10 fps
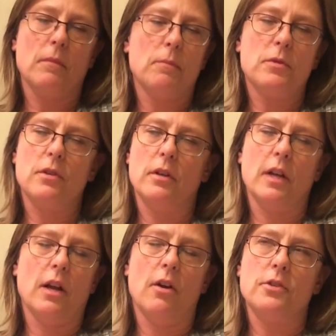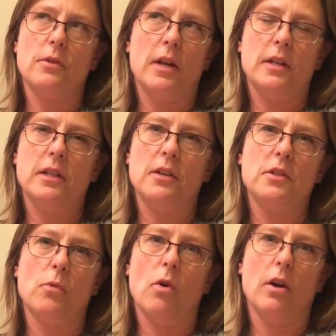I'm certain I also had to
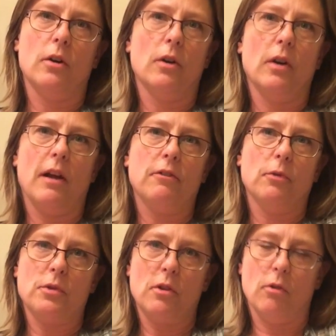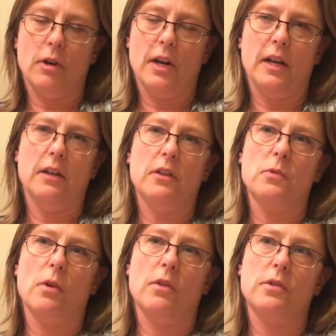test the water after it was chlorinated as well.